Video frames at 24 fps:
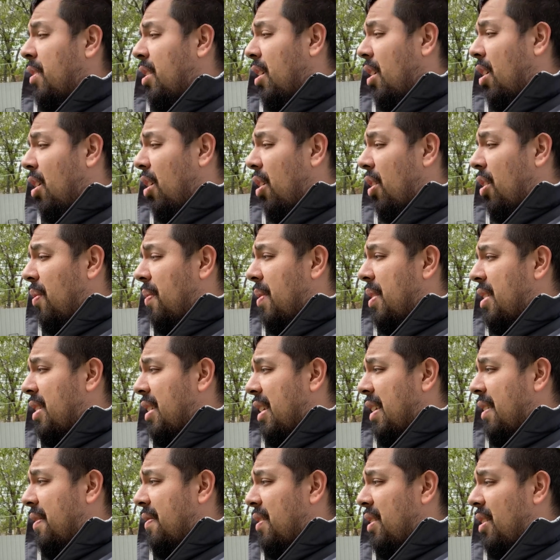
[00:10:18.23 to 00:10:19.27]
All there is
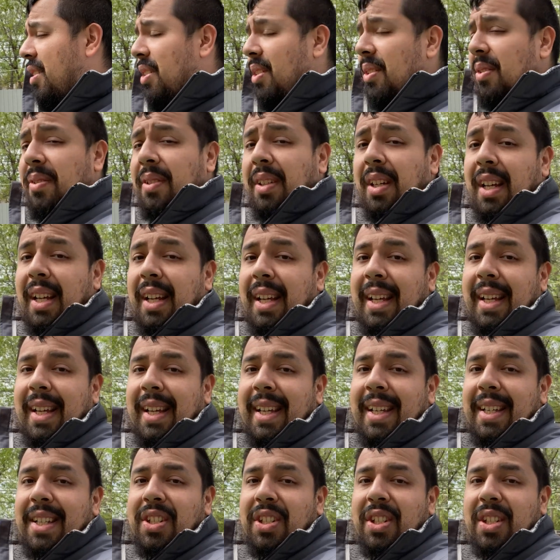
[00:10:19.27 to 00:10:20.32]
left to do
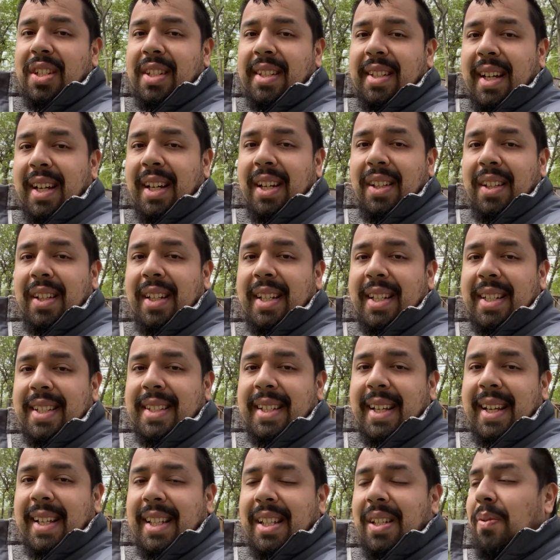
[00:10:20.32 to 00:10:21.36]
is just dial in
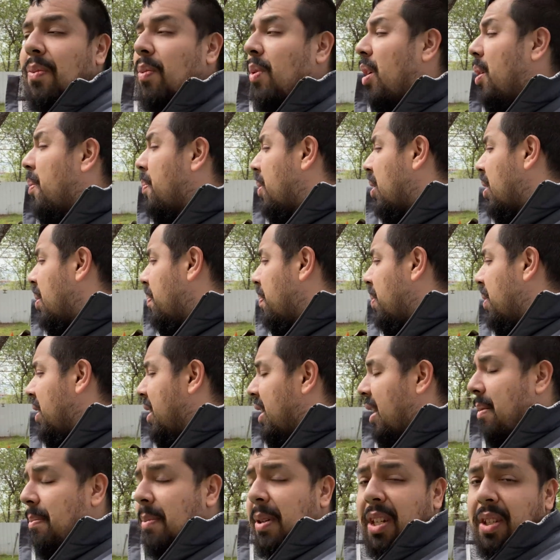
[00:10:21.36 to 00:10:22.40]
exactly where I'm gonna put
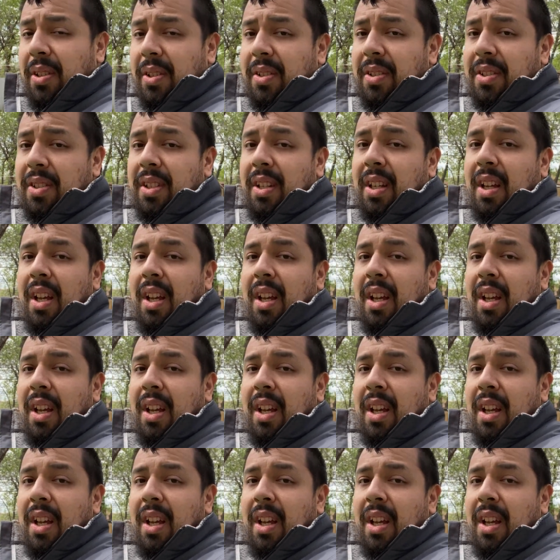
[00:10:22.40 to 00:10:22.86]
the emitters